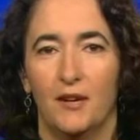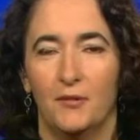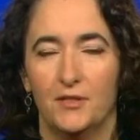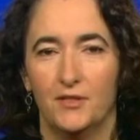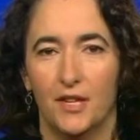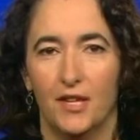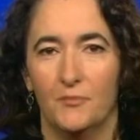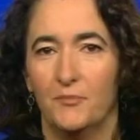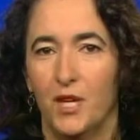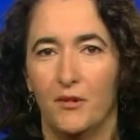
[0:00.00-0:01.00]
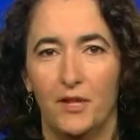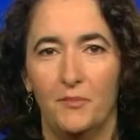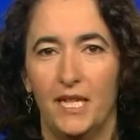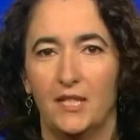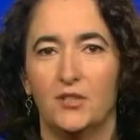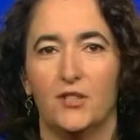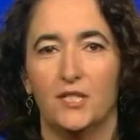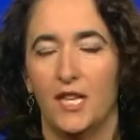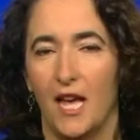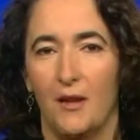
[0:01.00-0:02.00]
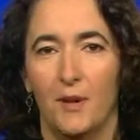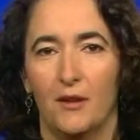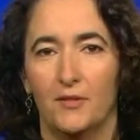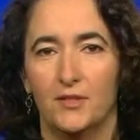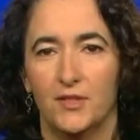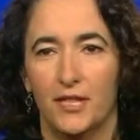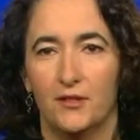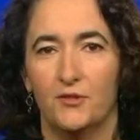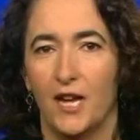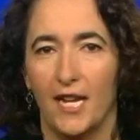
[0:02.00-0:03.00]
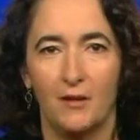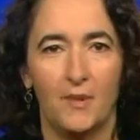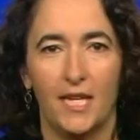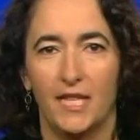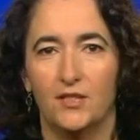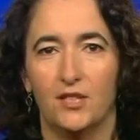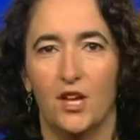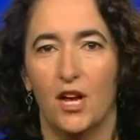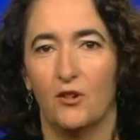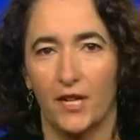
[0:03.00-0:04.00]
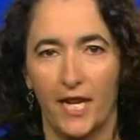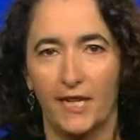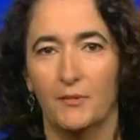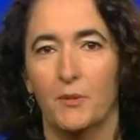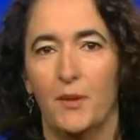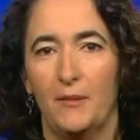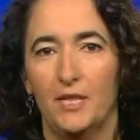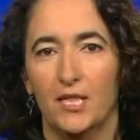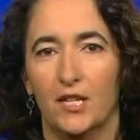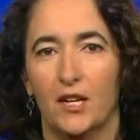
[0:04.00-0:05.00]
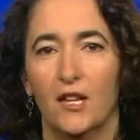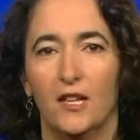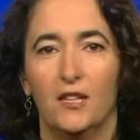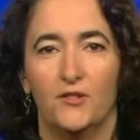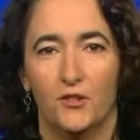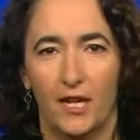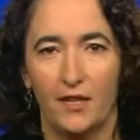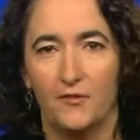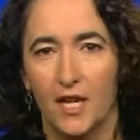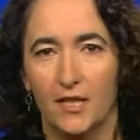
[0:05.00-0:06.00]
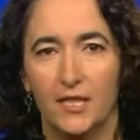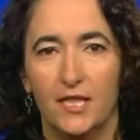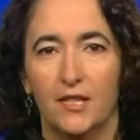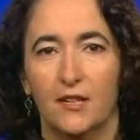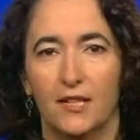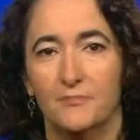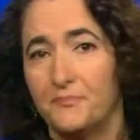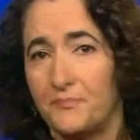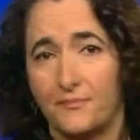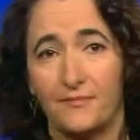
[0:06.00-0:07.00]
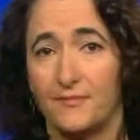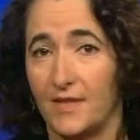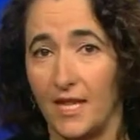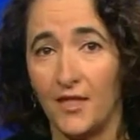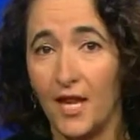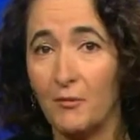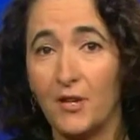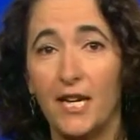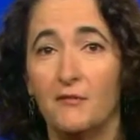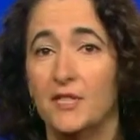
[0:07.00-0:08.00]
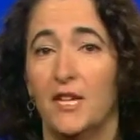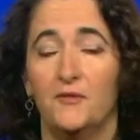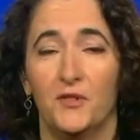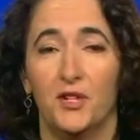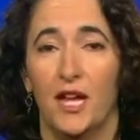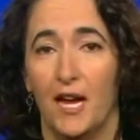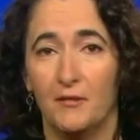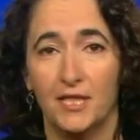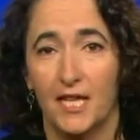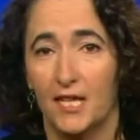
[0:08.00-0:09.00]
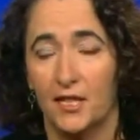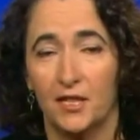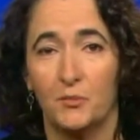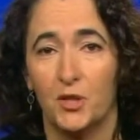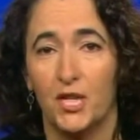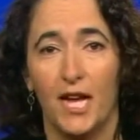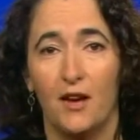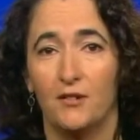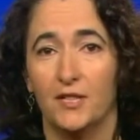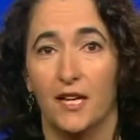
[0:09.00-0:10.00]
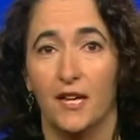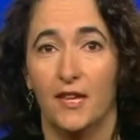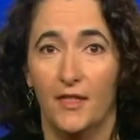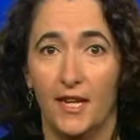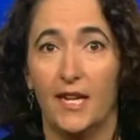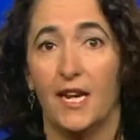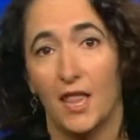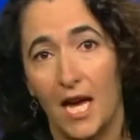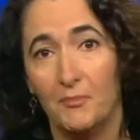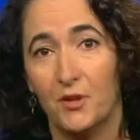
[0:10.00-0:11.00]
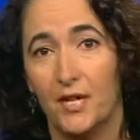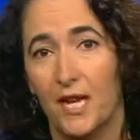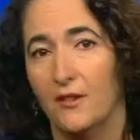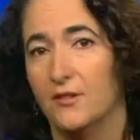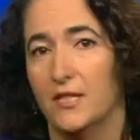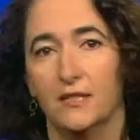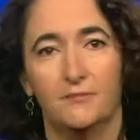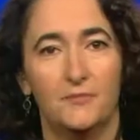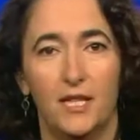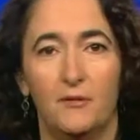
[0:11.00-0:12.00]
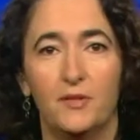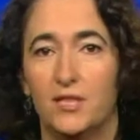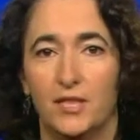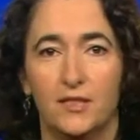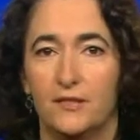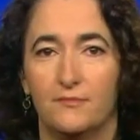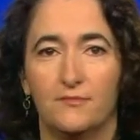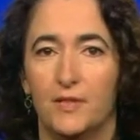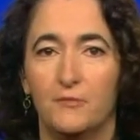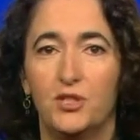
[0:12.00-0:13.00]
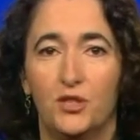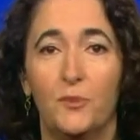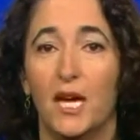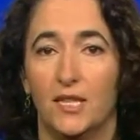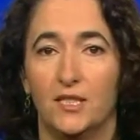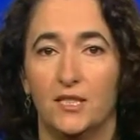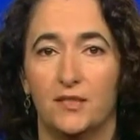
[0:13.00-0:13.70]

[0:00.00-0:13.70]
I was going to meetings all the time. I was, dragging my kids along or getting them a babysitter so I could volunteer. And they were getting resentful. I was getting a little burned out, and then I got a lot burned out, and it was too much.